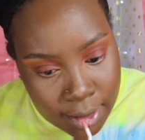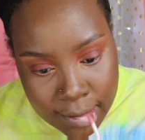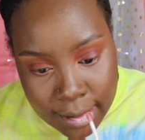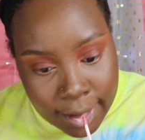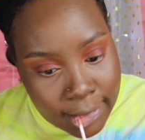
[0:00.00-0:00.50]

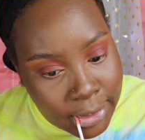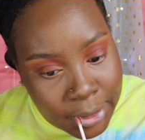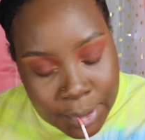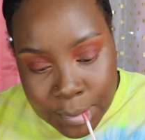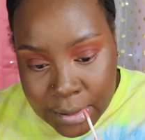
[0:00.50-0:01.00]
It's like a
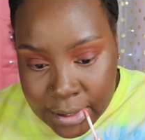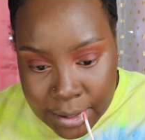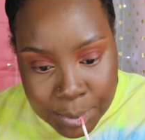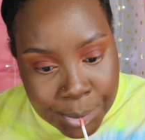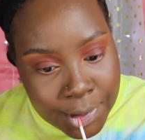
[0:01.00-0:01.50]

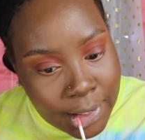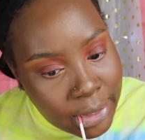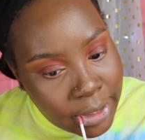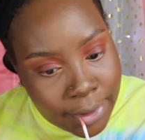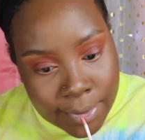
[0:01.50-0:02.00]
nudie
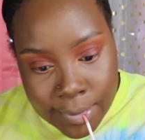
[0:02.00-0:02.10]
pink.